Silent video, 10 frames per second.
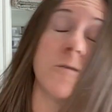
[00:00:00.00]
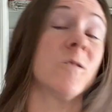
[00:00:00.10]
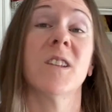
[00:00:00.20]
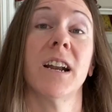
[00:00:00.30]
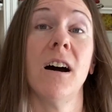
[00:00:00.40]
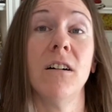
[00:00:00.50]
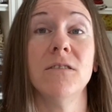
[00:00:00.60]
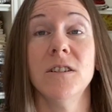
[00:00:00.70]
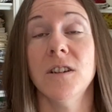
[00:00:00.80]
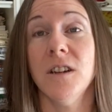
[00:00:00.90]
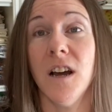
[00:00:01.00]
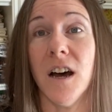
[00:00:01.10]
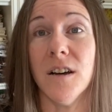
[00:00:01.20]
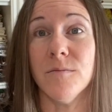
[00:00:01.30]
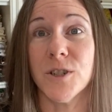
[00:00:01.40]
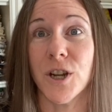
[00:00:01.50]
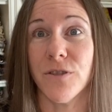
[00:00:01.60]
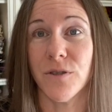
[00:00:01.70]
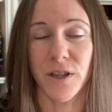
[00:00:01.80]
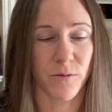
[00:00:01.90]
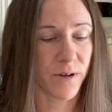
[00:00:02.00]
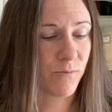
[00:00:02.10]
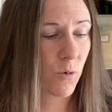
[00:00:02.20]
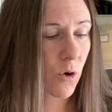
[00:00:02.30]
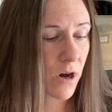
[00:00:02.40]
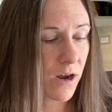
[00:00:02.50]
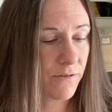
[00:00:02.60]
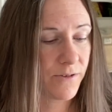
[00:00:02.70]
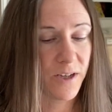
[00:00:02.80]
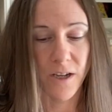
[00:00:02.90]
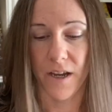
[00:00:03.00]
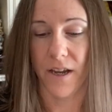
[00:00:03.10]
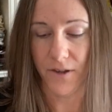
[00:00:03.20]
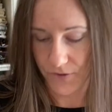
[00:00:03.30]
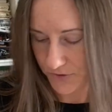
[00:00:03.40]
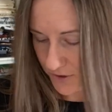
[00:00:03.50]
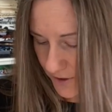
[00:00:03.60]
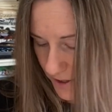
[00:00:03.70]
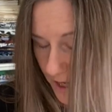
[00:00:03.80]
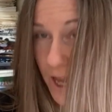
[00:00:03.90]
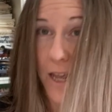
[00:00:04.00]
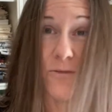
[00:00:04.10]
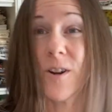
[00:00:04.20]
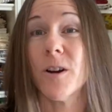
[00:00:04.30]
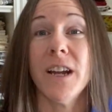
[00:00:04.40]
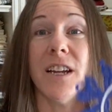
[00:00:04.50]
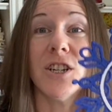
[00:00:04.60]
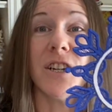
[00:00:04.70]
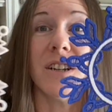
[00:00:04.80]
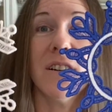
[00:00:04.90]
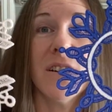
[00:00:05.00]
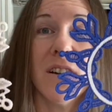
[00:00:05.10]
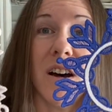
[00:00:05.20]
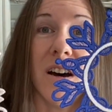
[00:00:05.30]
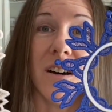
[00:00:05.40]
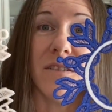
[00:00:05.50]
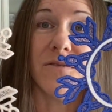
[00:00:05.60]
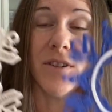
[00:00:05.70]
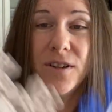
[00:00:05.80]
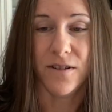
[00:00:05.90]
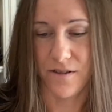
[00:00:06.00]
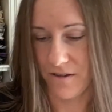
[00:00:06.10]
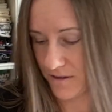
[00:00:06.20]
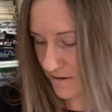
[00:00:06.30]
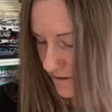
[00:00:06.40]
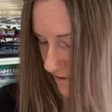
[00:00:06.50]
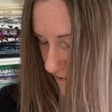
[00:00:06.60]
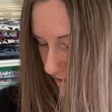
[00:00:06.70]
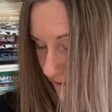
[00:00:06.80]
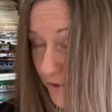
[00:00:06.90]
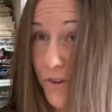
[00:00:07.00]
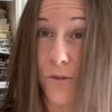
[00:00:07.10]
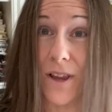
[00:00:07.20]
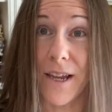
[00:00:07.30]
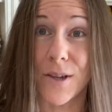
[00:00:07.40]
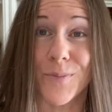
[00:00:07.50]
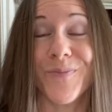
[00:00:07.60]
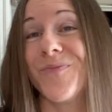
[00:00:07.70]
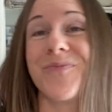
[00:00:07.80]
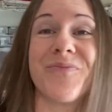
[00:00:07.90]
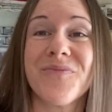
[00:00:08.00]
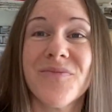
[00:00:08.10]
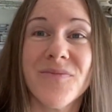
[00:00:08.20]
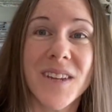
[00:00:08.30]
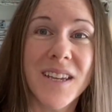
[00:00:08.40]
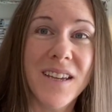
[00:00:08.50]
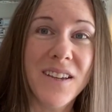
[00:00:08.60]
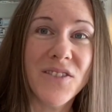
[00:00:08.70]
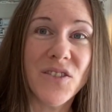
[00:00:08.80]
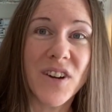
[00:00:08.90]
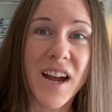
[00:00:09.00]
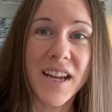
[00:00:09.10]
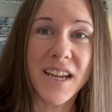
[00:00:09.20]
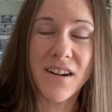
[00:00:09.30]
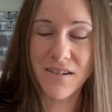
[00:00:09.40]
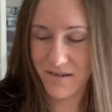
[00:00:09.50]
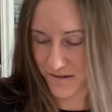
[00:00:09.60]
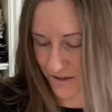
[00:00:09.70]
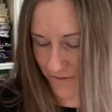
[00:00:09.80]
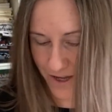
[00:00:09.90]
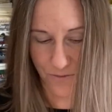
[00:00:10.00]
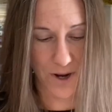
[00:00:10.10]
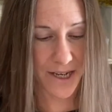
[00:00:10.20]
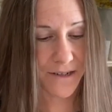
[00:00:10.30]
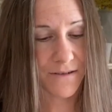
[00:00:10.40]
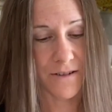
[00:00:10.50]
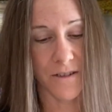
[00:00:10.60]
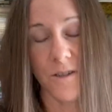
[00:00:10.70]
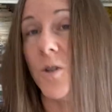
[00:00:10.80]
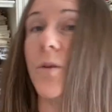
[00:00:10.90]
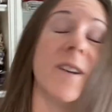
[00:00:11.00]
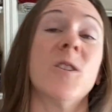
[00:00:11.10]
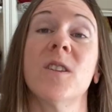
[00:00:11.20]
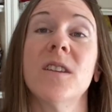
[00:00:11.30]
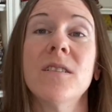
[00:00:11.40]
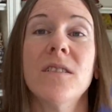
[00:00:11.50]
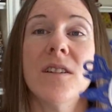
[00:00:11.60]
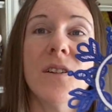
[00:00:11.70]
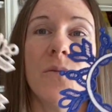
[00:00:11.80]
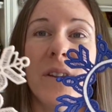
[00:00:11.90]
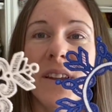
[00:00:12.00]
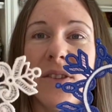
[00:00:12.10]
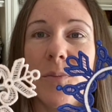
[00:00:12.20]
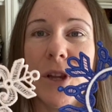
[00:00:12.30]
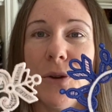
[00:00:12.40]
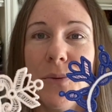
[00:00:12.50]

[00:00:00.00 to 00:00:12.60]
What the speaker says: that I'll show you a little bit more of is a variation of the snowflake. This little guy here, the red and white, with one that's blue.